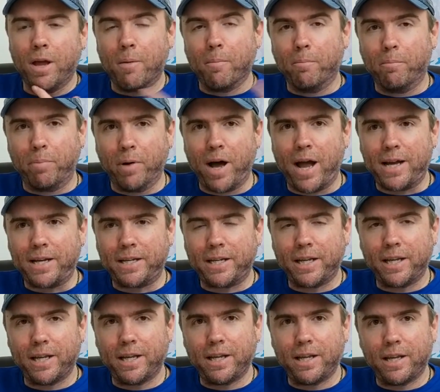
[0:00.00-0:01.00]

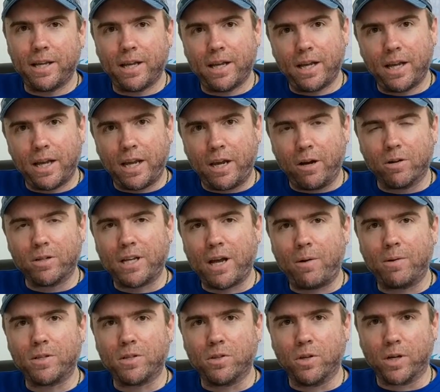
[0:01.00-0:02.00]
But here's
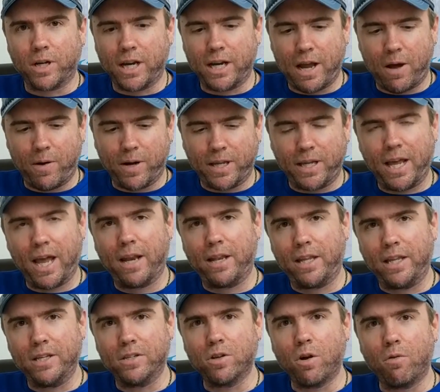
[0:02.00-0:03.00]
how it's looking. Now, again,
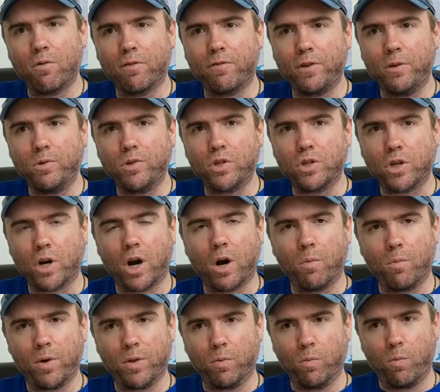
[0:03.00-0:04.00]
these overviews
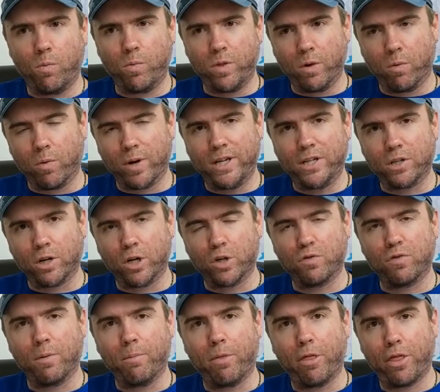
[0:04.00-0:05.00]
start with the
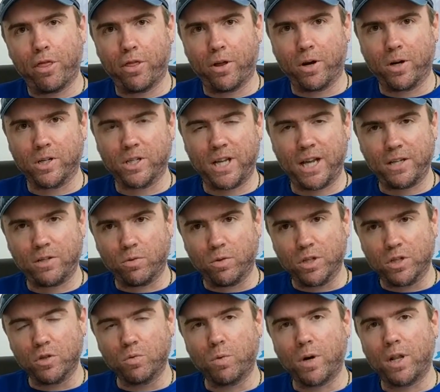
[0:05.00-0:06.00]
research from Thursday. So
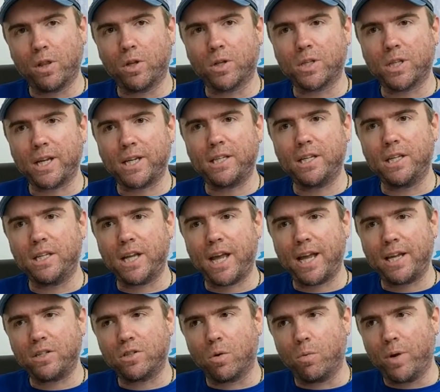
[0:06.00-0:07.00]
this is what it looked like
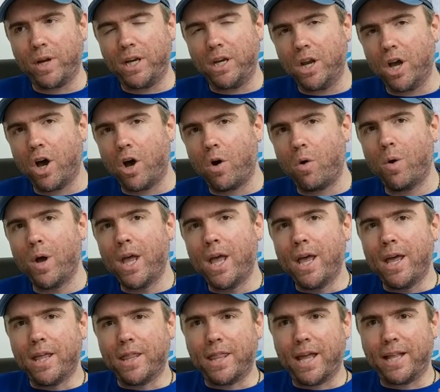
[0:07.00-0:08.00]
today. So we know
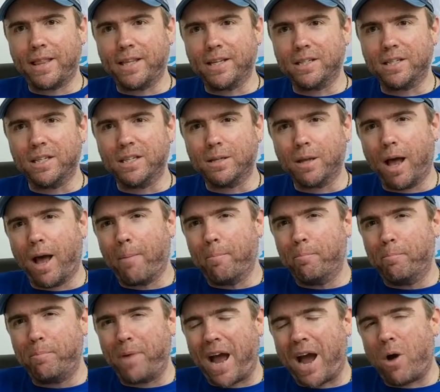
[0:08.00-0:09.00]
that this is
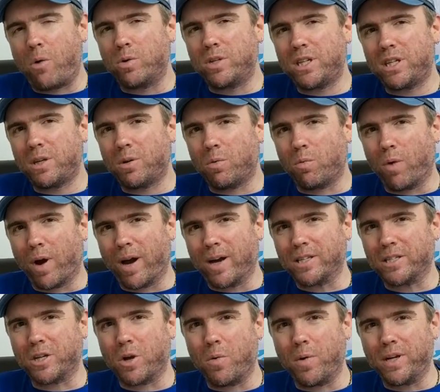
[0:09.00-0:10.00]
about where
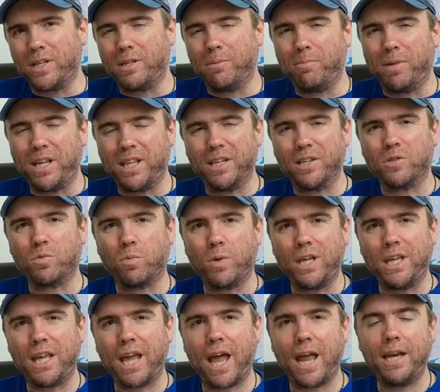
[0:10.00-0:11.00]
it's going to be this
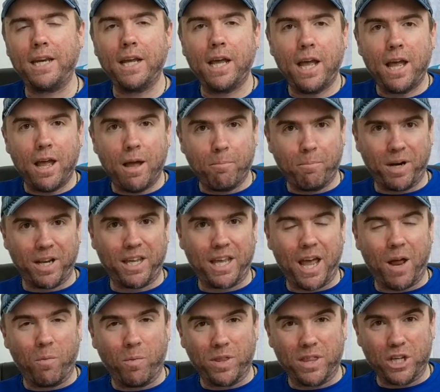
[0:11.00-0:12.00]
weekend. But
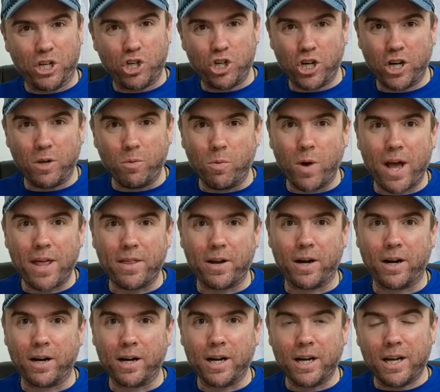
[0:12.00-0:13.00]
again, with the shitty
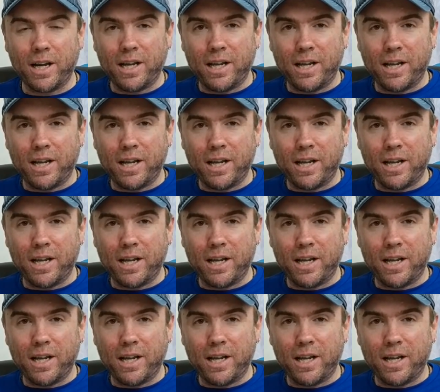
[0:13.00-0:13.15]
weather,